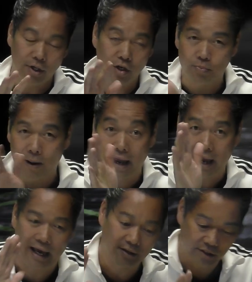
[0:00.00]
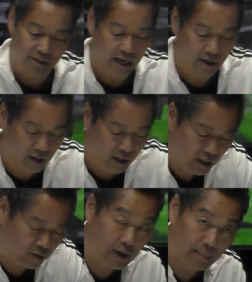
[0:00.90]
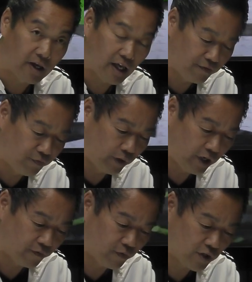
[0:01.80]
use my hand to kind of replicate a foot here for a